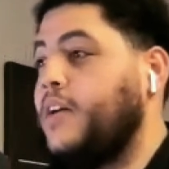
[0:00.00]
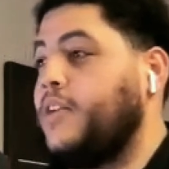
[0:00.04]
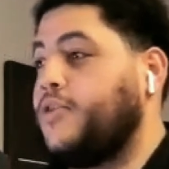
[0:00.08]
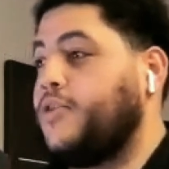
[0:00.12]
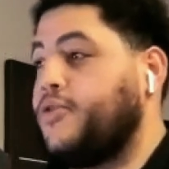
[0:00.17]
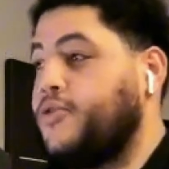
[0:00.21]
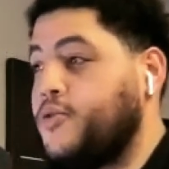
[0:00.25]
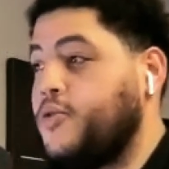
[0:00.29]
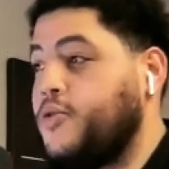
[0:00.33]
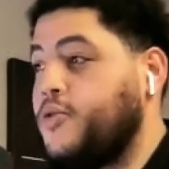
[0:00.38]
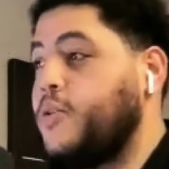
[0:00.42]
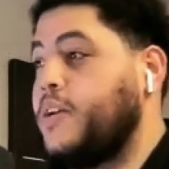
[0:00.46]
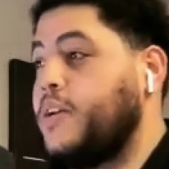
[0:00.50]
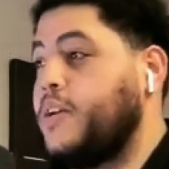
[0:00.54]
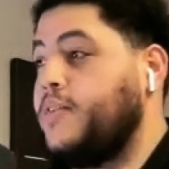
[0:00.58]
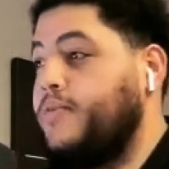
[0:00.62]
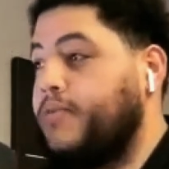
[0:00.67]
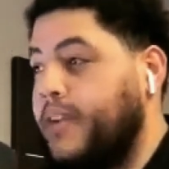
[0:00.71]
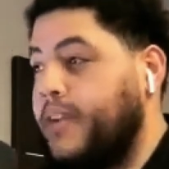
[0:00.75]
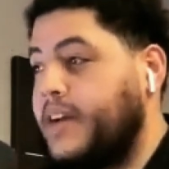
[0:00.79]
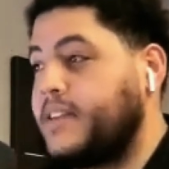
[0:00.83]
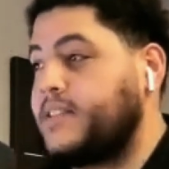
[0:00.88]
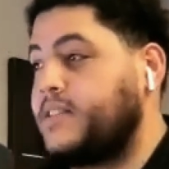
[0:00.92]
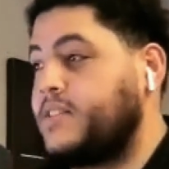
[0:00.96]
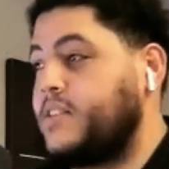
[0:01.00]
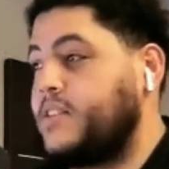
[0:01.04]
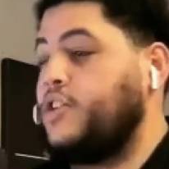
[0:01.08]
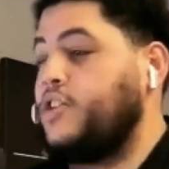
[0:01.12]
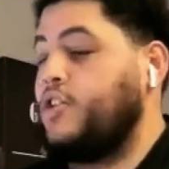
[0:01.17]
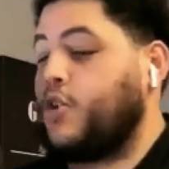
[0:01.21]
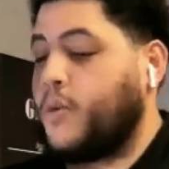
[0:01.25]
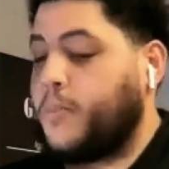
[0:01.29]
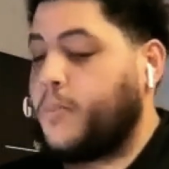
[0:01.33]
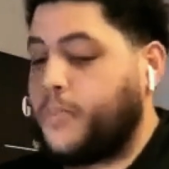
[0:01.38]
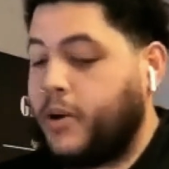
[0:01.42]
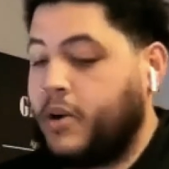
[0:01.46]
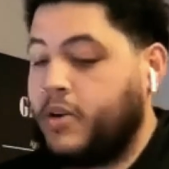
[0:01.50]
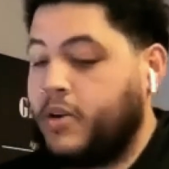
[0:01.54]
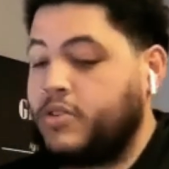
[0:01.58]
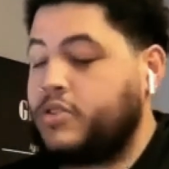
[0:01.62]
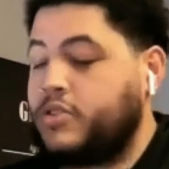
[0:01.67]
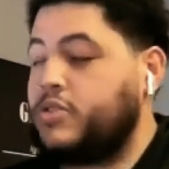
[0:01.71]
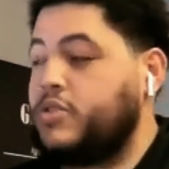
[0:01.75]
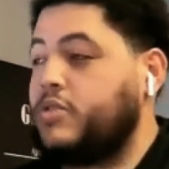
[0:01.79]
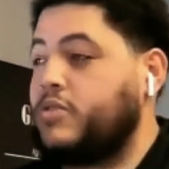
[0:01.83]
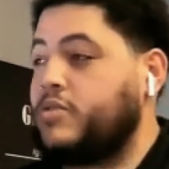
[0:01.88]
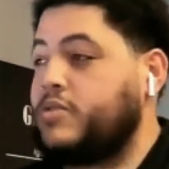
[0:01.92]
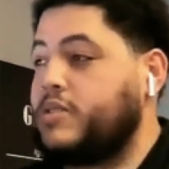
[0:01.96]
through investing your
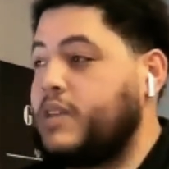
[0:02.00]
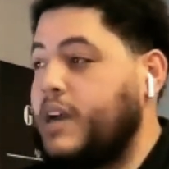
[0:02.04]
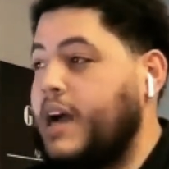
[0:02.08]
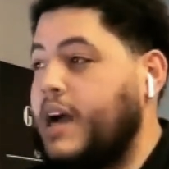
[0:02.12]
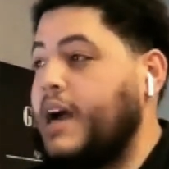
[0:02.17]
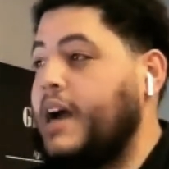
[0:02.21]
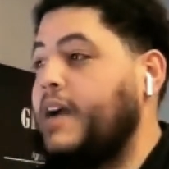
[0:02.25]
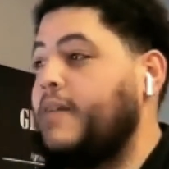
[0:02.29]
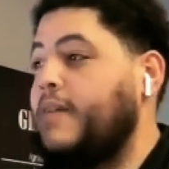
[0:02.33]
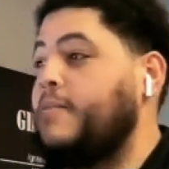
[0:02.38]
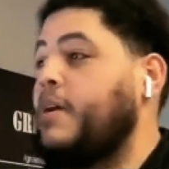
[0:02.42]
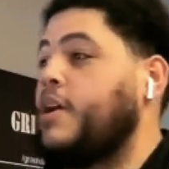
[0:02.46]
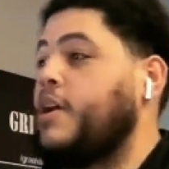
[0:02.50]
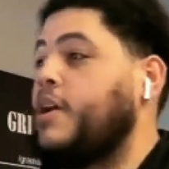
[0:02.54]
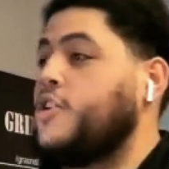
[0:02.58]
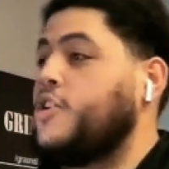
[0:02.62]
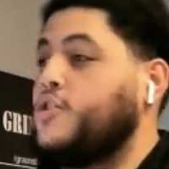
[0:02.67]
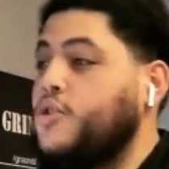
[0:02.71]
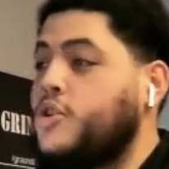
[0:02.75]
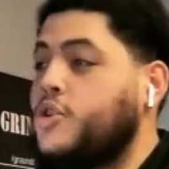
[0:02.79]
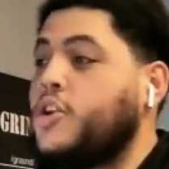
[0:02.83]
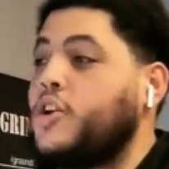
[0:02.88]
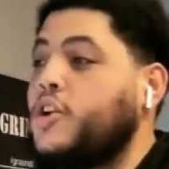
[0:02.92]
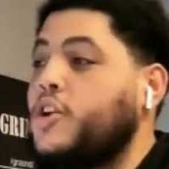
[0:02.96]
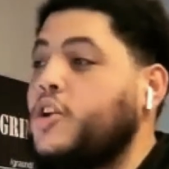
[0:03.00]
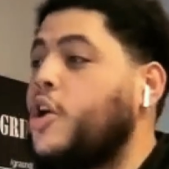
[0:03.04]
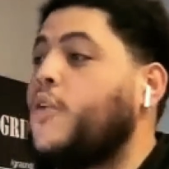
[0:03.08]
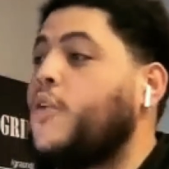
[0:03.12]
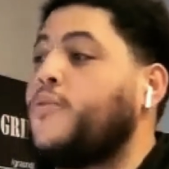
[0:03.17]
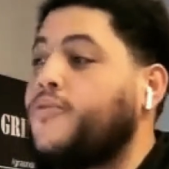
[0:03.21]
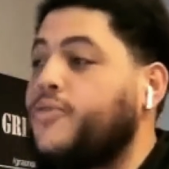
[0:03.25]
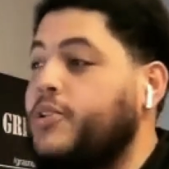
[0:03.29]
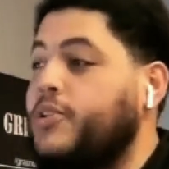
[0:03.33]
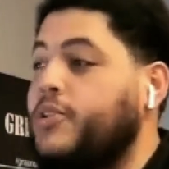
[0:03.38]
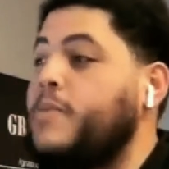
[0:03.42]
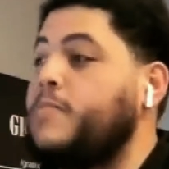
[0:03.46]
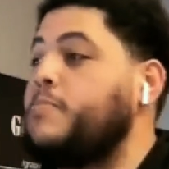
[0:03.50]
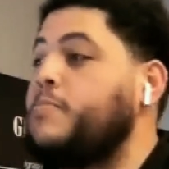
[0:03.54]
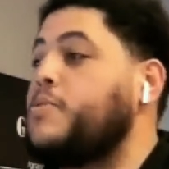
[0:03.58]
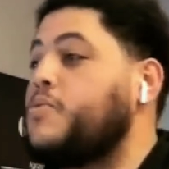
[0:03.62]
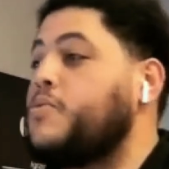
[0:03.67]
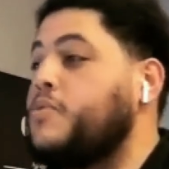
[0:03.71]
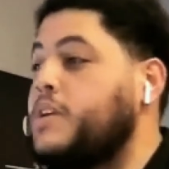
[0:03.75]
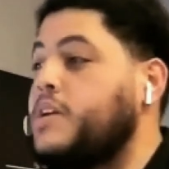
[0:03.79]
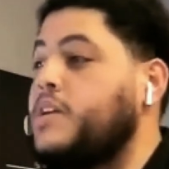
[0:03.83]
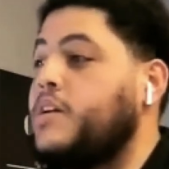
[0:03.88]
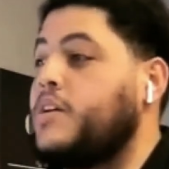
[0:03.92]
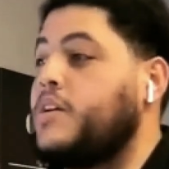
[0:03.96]
personal time. You can go flip
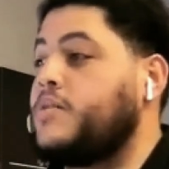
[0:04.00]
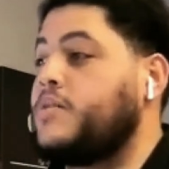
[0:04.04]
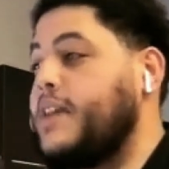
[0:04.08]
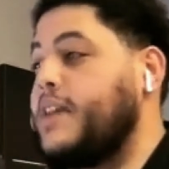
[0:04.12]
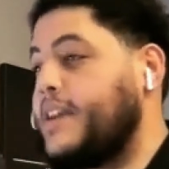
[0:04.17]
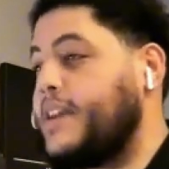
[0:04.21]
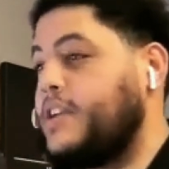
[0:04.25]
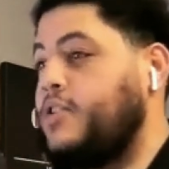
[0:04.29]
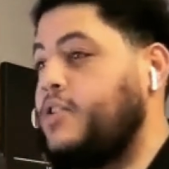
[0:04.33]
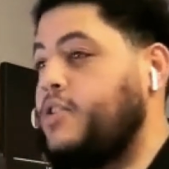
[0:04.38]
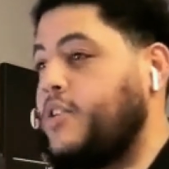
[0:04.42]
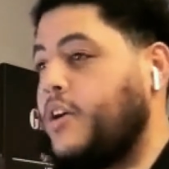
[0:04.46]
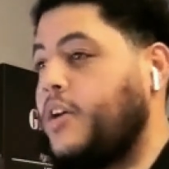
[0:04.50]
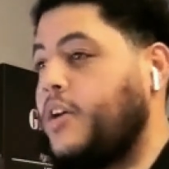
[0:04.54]
burritos at